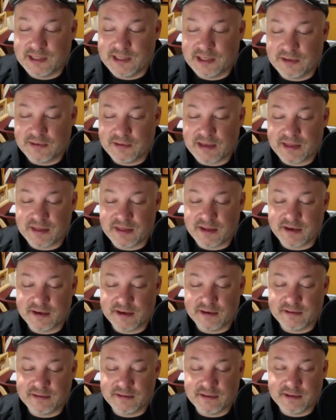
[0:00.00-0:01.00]
get
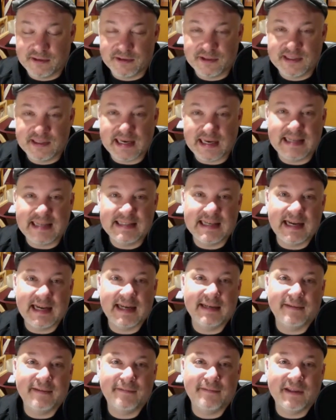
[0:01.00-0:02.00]
their steady
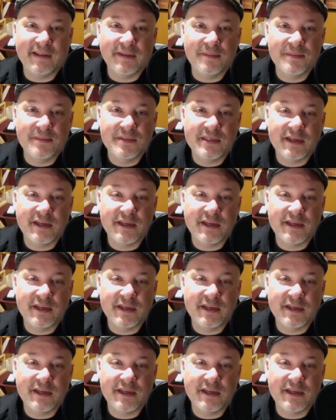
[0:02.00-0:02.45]
diet of films.